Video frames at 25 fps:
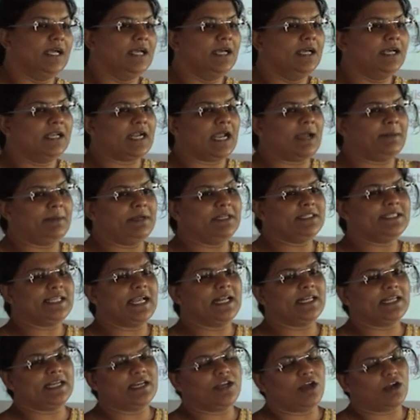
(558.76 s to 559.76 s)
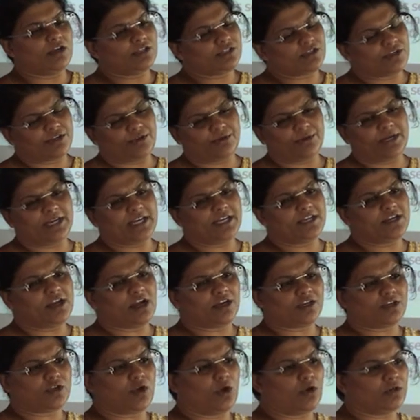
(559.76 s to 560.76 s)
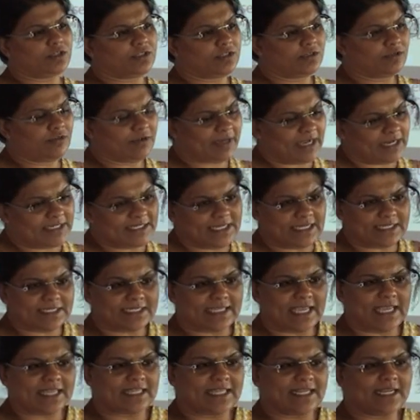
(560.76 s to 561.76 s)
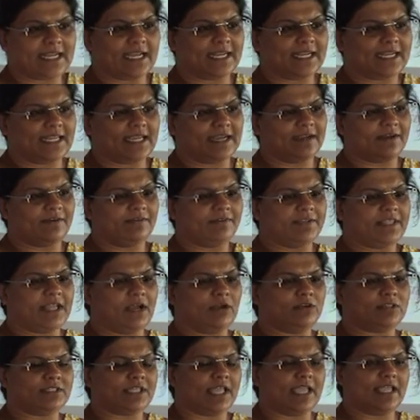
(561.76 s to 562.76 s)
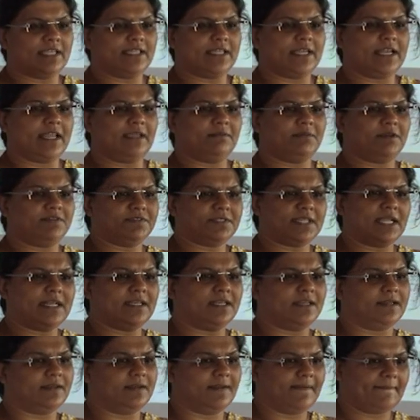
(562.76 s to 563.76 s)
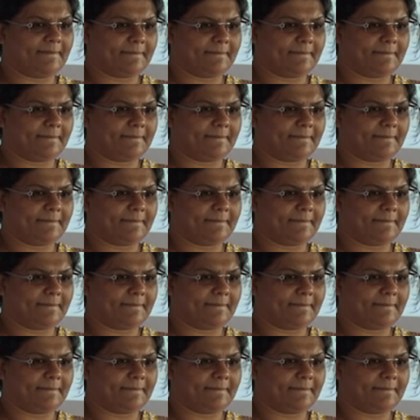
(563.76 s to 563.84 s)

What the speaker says: Raman Selden also you need not quote. You can just say that idea without saying the name of Selden.